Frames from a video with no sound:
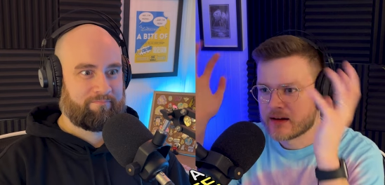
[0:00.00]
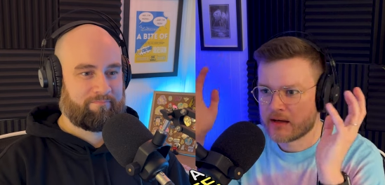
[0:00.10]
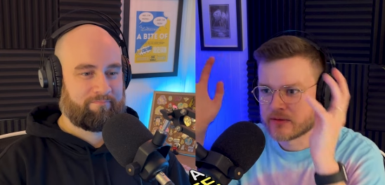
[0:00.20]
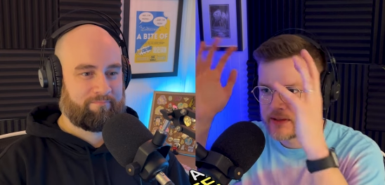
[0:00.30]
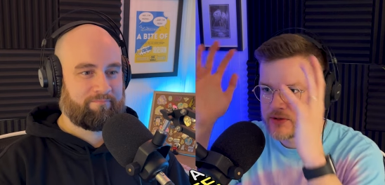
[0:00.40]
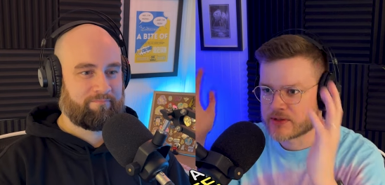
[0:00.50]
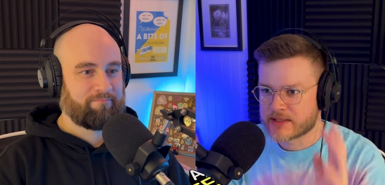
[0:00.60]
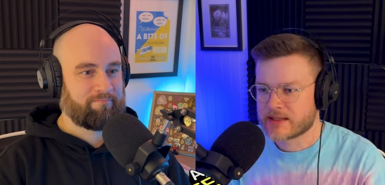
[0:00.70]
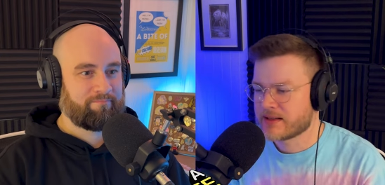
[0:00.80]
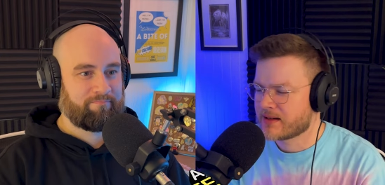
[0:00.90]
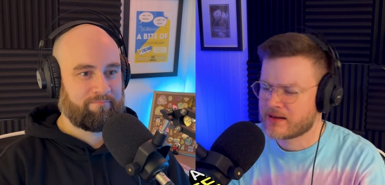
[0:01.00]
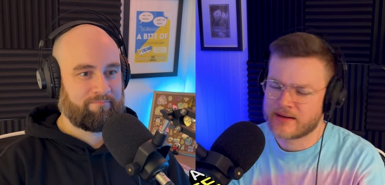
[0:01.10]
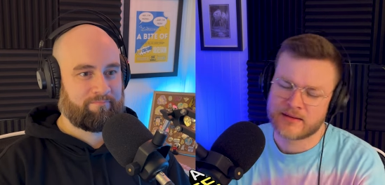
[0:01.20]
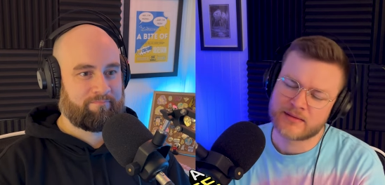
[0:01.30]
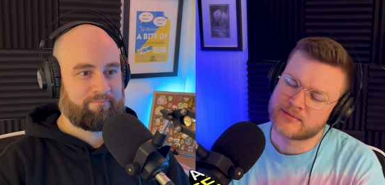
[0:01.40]
Speaker 1: of electricity.
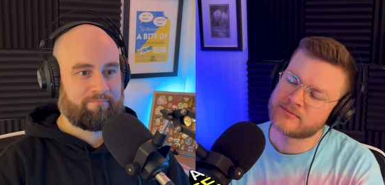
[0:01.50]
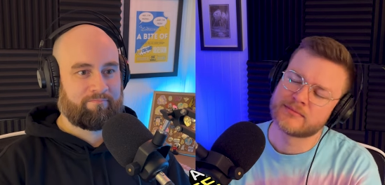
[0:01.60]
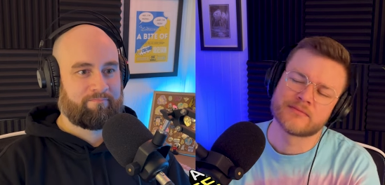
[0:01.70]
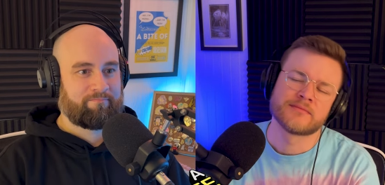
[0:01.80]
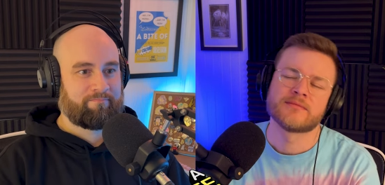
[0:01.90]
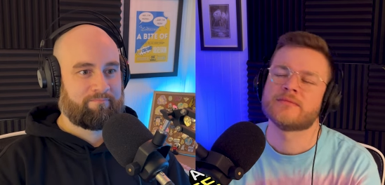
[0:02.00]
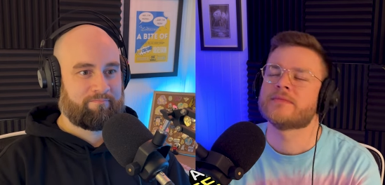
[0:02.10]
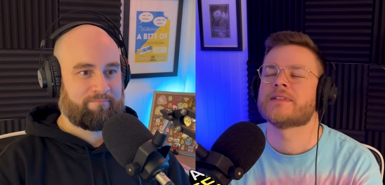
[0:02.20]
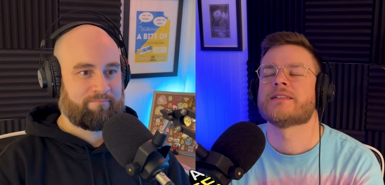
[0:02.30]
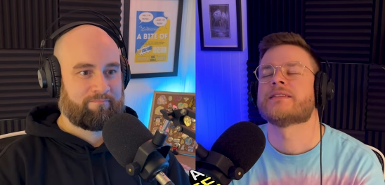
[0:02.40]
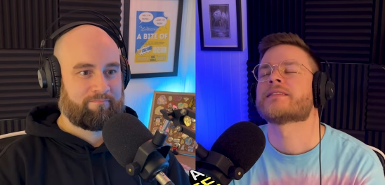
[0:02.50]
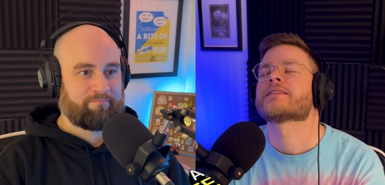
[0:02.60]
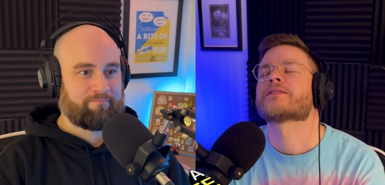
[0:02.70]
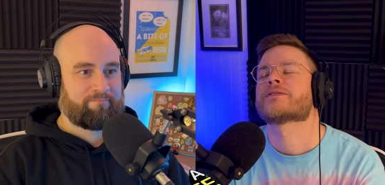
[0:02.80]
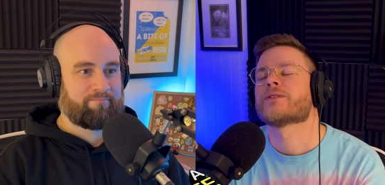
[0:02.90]
Oh, it
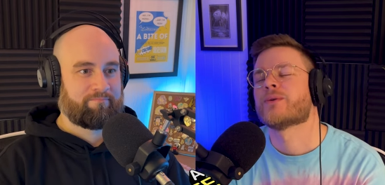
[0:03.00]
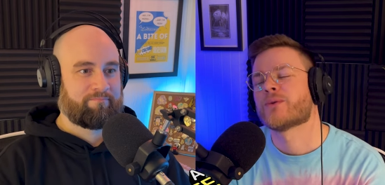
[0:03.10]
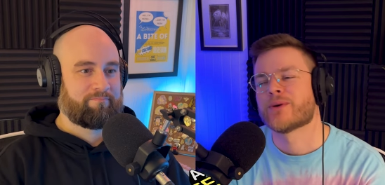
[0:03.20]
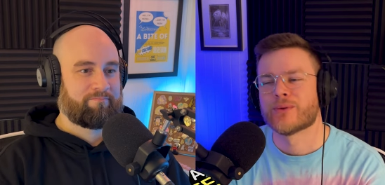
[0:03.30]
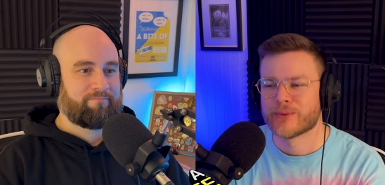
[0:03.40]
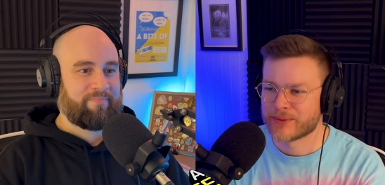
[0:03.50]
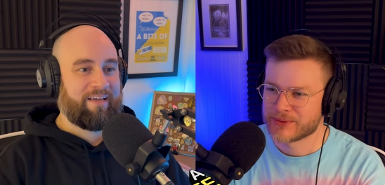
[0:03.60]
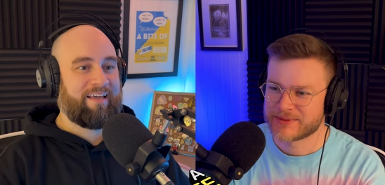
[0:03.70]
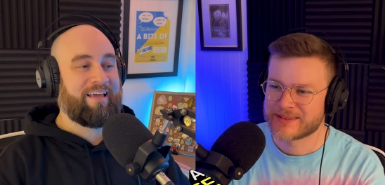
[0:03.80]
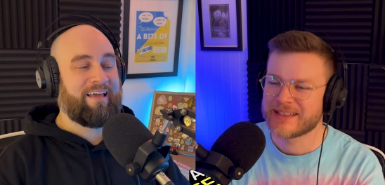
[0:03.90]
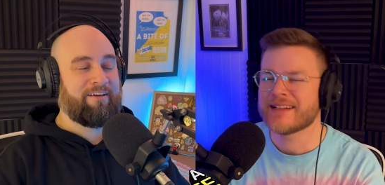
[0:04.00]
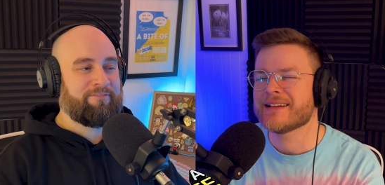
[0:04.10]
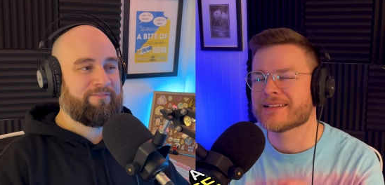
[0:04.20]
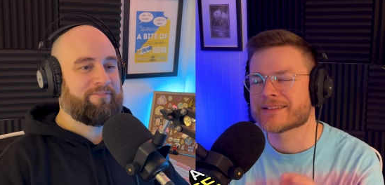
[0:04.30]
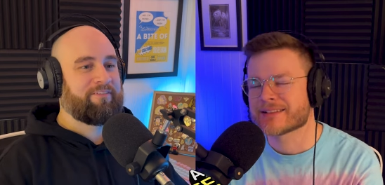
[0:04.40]
looks so cool. They
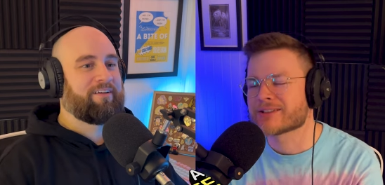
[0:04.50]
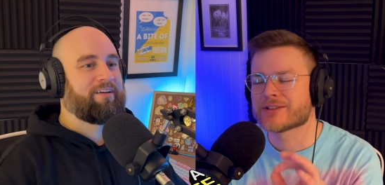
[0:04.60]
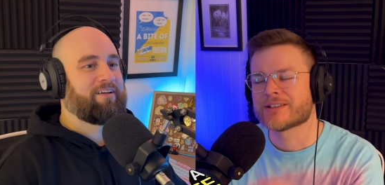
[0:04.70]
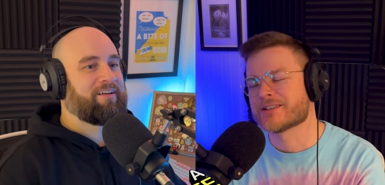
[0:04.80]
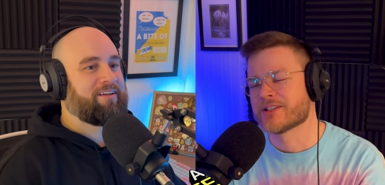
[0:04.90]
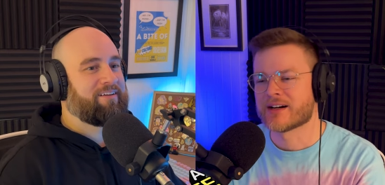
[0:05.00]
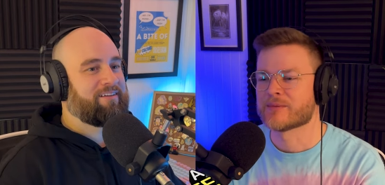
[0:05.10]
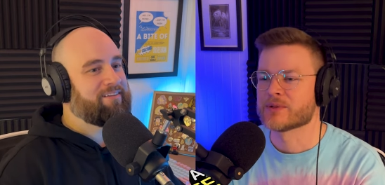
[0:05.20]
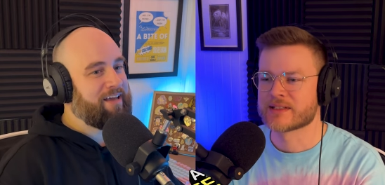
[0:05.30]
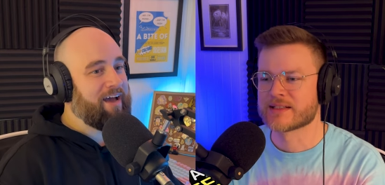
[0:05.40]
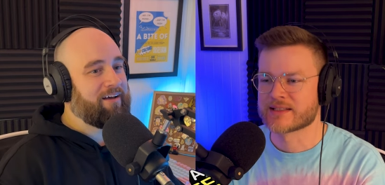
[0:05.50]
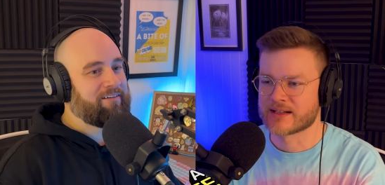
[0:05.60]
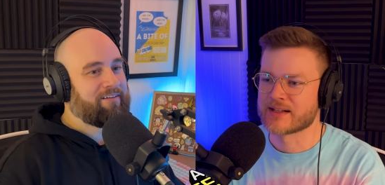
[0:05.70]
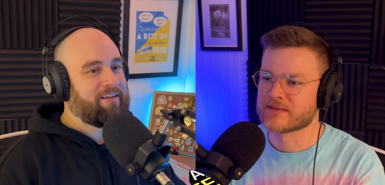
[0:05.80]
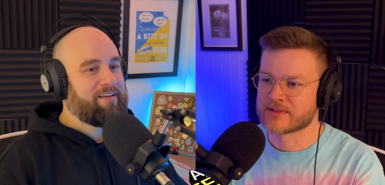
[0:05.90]
did such a good job
Speaker 2: with the
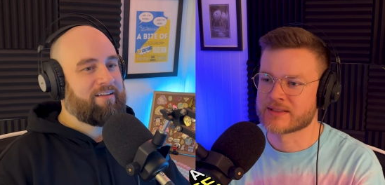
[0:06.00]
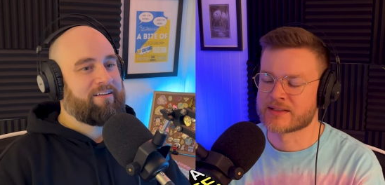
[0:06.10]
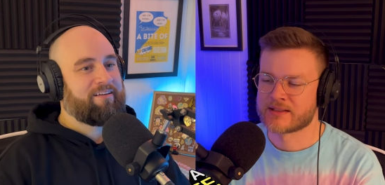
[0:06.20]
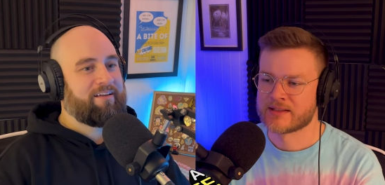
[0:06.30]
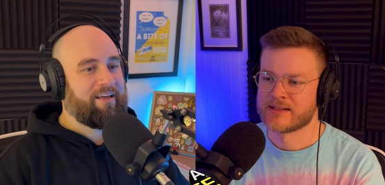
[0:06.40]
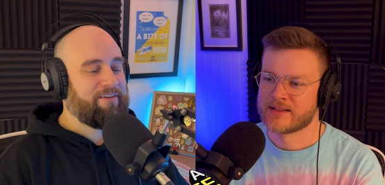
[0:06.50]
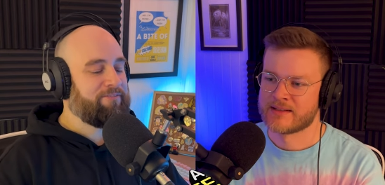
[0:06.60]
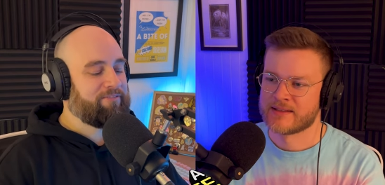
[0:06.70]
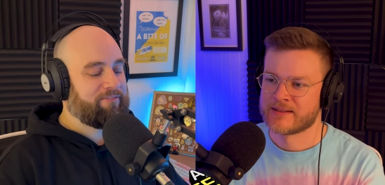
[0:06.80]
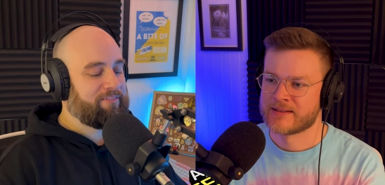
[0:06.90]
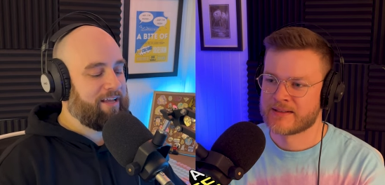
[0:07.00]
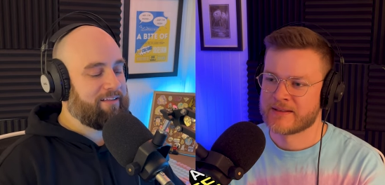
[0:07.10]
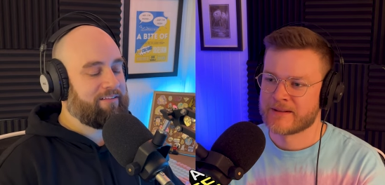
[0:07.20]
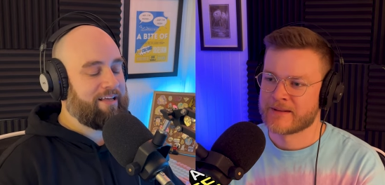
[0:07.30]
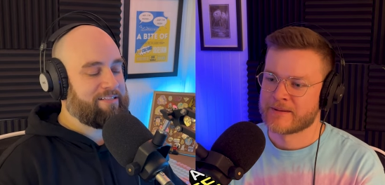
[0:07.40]
design of this. If, like,
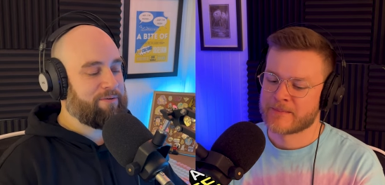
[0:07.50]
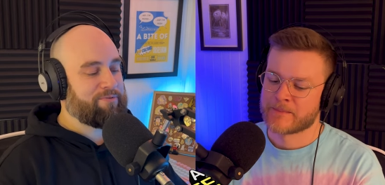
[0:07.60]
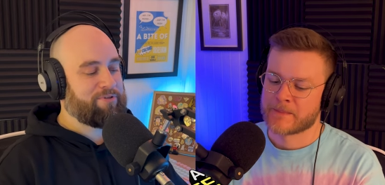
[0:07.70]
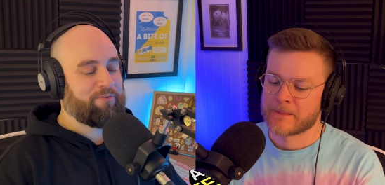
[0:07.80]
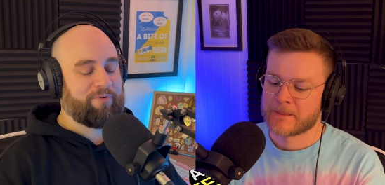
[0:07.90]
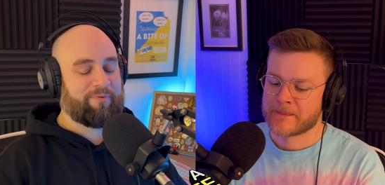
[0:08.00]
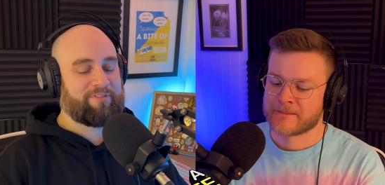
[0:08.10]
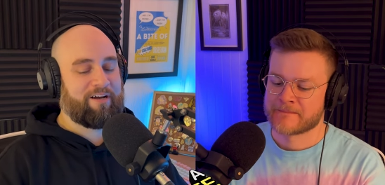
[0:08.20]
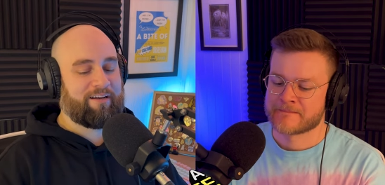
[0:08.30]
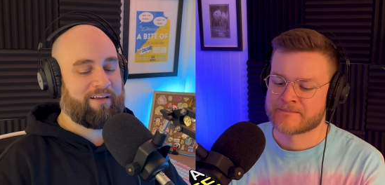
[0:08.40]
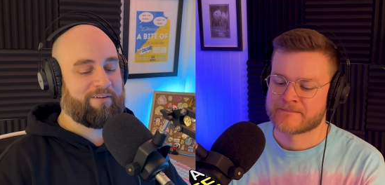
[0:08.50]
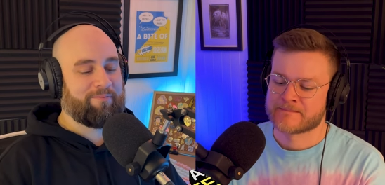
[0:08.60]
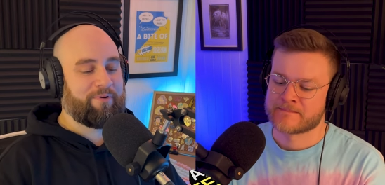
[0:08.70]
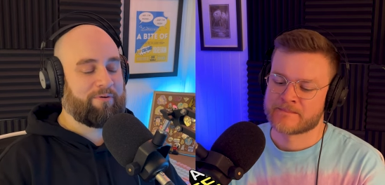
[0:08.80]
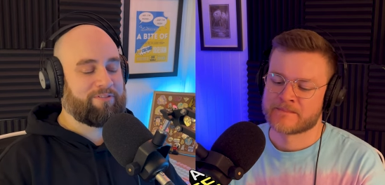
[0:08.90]
in the last episode, we were